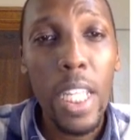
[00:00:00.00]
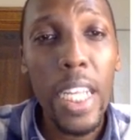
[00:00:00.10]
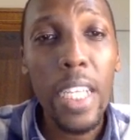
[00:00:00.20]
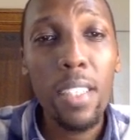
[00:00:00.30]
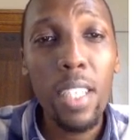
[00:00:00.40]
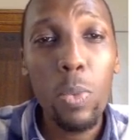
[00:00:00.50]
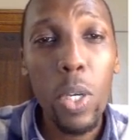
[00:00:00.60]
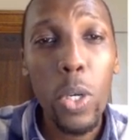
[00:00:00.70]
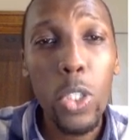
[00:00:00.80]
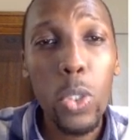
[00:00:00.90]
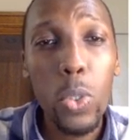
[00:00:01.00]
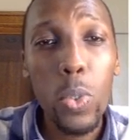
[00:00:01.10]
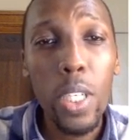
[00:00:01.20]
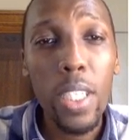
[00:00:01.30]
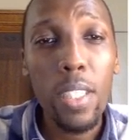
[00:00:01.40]
The next thing we're going to do
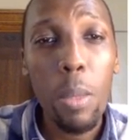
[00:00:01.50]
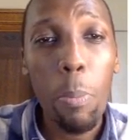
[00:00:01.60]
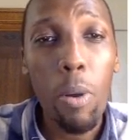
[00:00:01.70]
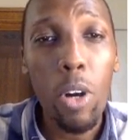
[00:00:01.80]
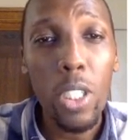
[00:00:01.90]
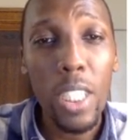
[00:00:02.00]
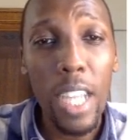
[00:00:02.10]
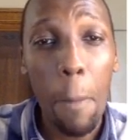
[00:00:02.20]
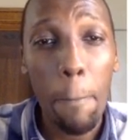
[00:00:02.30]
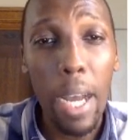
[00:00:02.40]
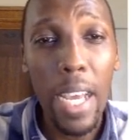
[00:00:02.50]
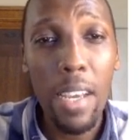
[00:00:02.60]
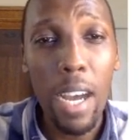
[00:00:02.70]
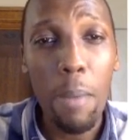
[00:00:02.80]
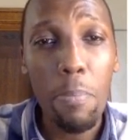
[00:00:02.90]
is import
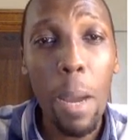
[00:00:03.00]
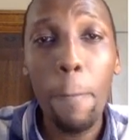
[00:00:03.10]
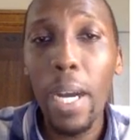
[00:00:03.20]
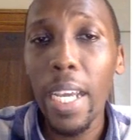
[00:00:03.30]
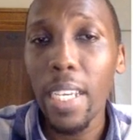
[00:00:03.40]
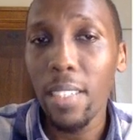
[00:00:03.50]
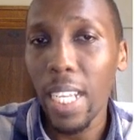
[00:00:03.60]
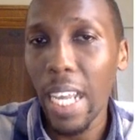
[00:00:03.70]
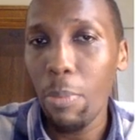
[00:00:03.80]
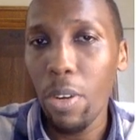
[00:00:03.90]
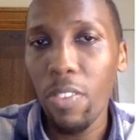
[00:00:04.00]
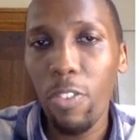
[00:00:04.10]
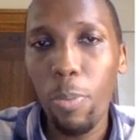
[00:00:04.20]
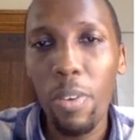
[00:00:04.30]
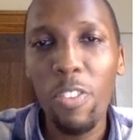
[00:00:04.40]
NumPy. NumPy is a library
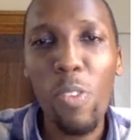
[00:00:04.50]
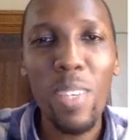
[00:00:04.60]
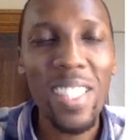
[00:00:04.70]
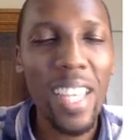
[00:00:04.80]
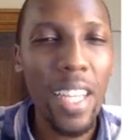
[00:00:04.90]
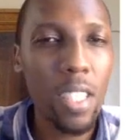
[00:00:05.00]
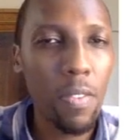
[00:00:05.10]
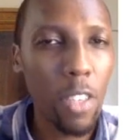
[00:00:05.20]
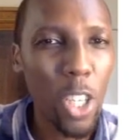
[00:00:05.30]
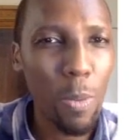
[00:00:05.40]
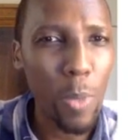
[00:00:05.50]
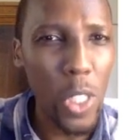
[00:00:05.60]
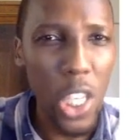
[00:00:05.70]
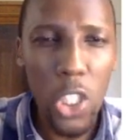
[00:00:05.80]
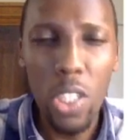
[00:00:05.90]
for performing scientific
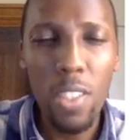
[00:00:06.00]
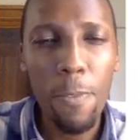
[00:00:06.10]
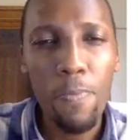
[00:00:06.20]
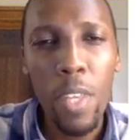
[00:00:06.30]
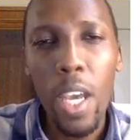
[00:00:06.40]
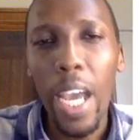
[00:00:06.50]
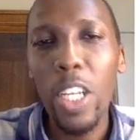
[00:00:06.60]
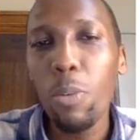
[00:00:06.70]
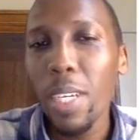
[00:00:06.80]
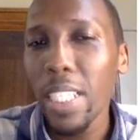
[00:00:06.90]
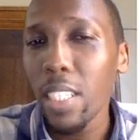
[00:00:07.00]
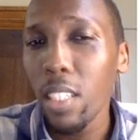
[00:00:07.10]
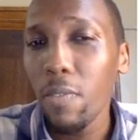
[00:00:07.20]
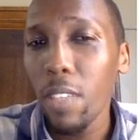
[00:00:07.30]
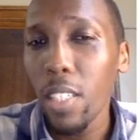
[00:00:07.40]
computations. I normally
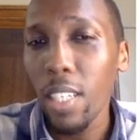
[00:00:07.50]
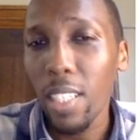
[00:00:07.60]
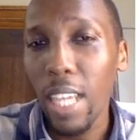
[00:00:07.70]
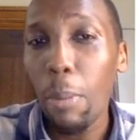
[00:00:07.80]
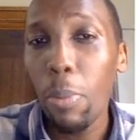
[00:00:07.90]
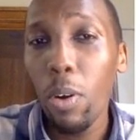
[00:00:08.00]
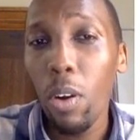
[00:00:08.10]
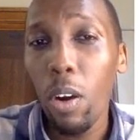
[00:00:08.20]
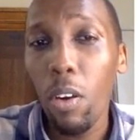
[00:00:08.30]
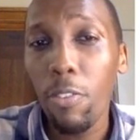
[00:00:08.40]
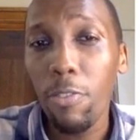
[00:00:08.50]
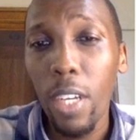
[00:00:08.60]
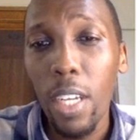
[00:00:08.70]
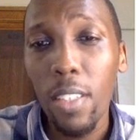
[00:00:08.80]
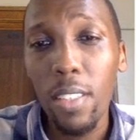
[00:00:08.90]
give this example of,
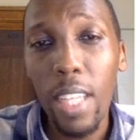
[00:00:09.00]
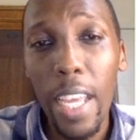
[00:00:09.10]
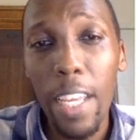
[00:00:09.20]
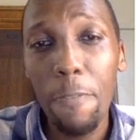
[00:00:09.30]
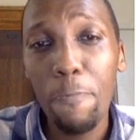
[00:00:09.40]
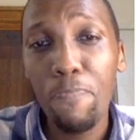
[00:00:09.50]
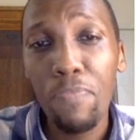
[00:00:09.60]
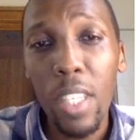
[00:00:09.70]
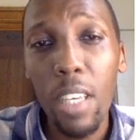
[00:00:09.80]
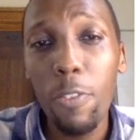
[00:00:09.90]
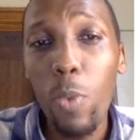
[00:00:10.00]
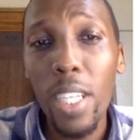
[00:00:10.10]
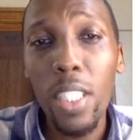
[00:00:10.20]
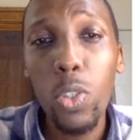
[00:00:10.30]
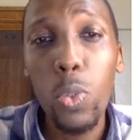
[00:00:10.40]
say, if you
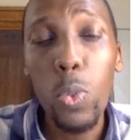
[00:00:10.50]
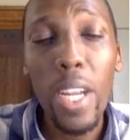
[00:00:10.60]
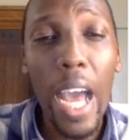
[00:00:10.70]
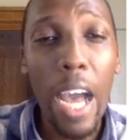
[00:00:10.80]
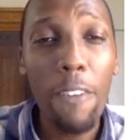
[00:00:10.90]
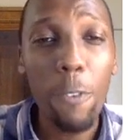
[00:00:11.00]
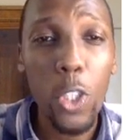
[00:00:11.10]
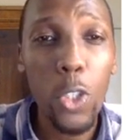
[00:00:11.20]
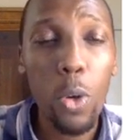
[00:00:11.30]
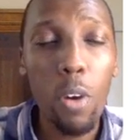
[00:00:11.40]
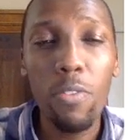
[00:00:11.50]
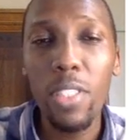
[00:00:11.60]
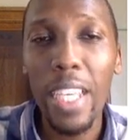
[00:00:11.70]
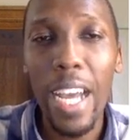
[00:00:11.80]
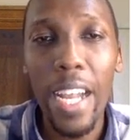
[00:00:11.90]
wanted to do an average of,
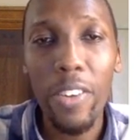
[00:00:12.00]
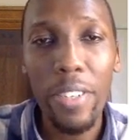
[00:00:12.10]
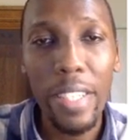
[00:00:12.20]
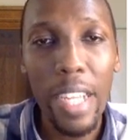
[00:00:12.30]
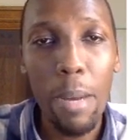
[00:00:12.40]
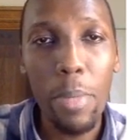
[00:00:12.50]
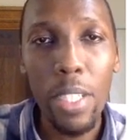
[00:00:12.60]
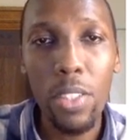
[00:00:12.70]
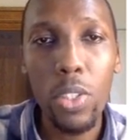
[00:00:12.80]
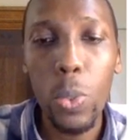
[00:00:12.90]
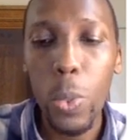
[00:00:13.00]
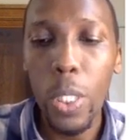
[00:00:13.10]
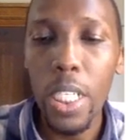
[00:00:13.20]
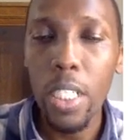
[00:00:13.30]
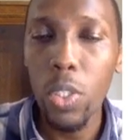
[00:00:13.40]
say, 100 numbers, you would
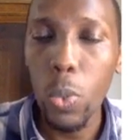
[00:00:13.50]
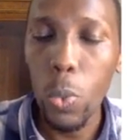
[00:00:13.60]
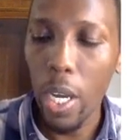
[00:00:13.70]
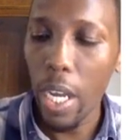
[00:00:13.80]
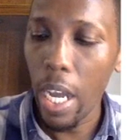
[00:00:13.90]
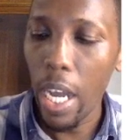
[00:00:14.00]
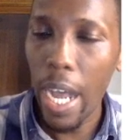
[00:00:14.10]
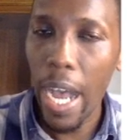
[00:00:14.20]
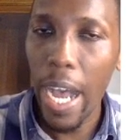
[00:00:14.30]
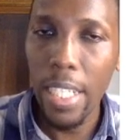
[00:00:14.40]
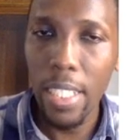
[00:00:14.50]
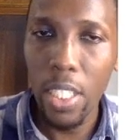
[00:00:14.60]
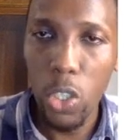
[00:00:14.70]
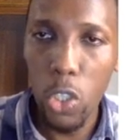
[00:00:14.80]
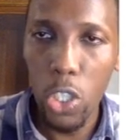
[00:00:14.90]
need to add
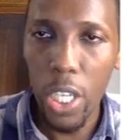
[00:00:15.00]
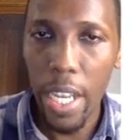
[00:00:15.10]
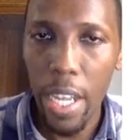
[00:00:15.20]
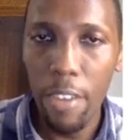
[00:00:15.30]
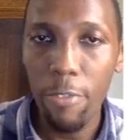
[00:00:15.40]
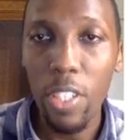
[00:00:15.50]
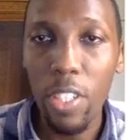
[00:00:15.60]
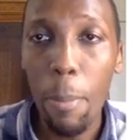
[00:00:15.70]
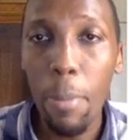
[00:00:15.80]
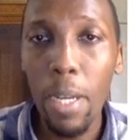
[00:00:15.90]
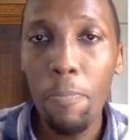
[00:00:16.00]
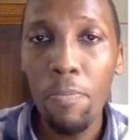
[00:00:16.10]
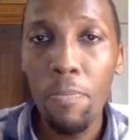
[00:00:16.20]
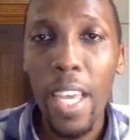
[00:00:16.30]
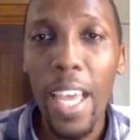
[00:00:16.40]
each and every number
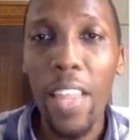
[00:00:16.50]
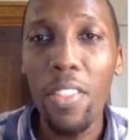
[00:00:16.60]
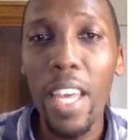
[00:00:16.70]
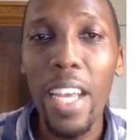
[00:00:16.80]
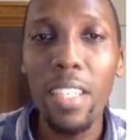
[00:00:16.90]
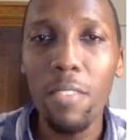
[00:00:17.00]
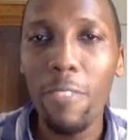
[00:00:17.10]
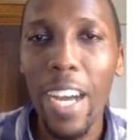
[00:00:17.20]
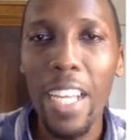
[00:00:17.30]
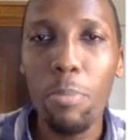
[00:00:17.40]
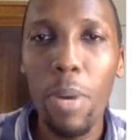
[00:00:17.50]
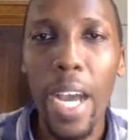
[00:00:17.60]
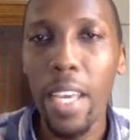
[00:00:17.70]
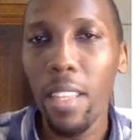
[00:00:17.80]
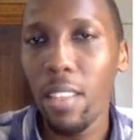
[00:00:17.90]
and then divide
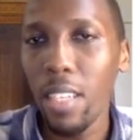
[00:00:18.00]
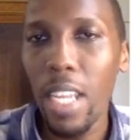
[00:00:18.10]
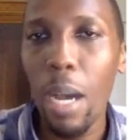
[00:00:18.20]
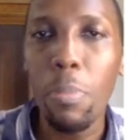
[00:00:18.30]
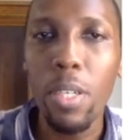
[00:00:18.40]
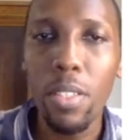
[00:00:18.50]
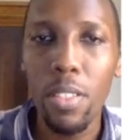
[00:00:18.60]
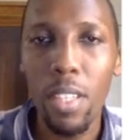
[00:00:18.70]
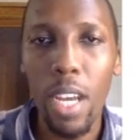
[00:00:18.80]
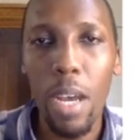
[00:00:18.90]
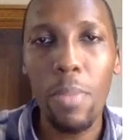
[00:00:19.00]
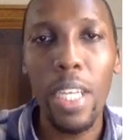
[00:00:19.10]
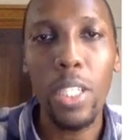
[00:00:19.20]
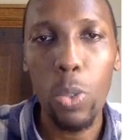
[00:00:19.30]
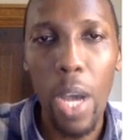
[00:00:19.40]
by the numbers
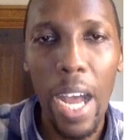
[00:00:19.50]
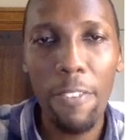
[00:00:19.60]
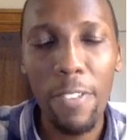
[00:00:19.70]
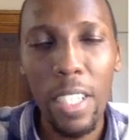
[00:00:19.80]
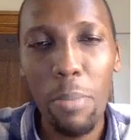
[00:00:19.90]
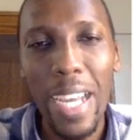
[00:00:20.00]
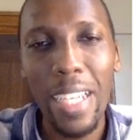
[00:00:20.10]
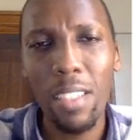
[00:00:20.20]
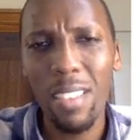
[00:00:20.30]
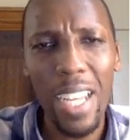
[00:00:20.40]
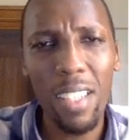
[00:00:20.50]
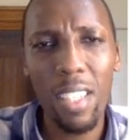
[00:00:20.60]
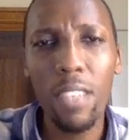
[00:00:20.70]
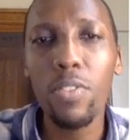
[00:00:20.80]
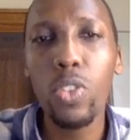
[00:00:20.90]
that you have in mind. That
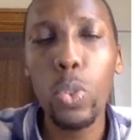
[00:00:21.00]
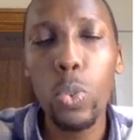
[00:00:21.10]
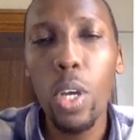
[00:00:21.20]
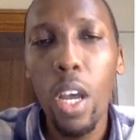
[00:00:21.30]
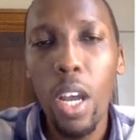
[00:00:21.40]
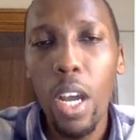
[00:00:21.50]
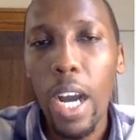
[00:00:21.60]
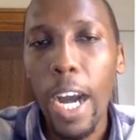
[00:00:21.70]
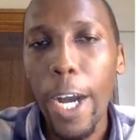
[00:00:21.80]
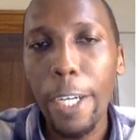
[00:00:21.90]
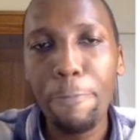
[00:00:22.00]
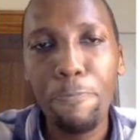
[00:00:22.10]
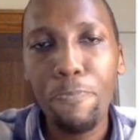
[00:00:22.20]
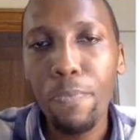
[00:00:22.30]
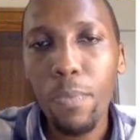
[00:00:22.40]
gives you
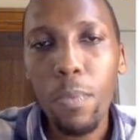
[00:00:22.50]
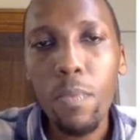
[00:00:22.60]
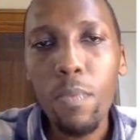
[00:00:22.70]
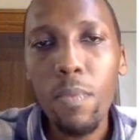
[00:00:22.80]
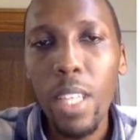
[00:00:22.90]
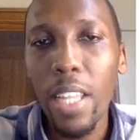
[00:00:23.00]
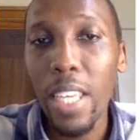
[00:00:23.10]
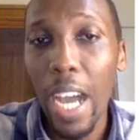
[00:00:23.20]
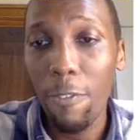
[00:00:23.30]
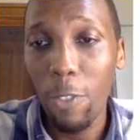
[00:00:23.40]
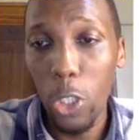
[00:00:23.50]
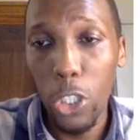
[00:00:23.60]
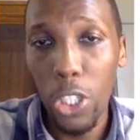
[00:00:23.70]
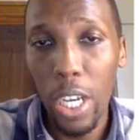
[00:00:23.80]
the average.